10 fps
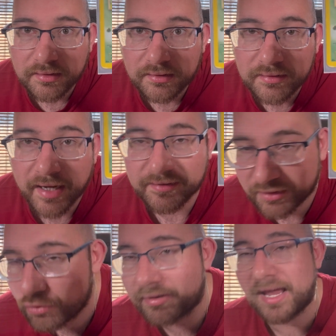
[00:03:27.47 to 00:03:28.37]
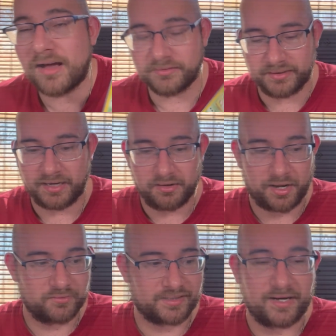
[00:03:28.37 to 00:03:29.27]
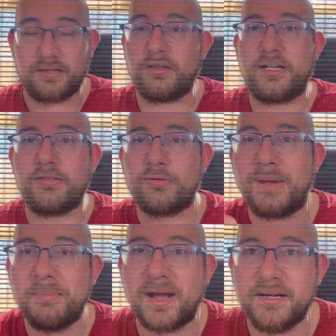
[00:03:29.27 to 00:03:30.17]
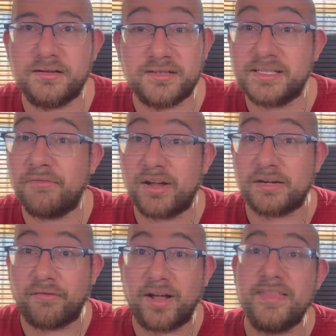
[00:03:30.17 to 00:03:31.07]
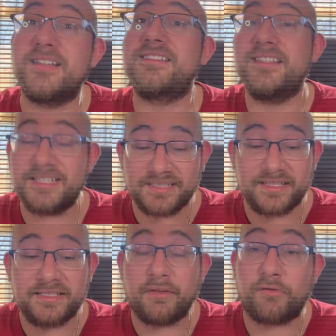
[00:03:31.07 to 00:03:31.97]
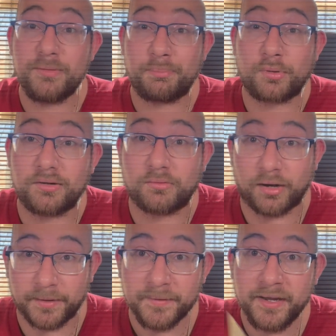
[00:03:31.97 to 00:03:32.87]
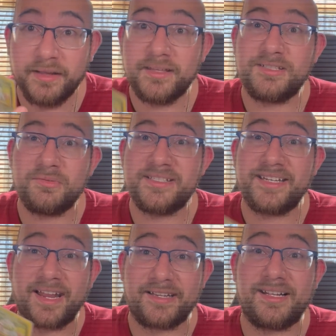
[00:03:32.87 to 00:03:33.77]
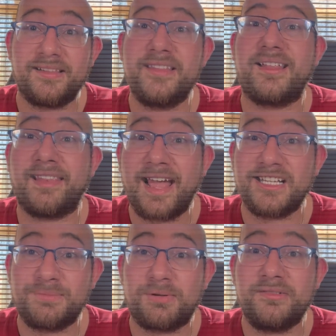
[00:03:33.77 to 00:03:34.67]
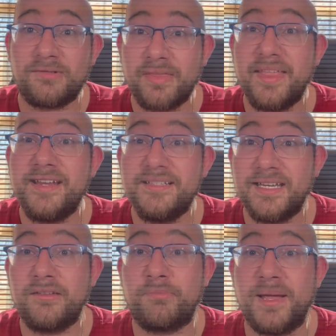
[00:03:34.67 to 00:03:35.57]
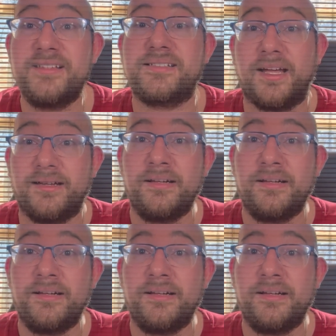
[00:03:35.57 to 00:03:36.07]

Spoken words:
Yeah, 2000, I was kind of looking through my binder to see if I could find this. This is a different print run. This was technically the last print run they did of base set.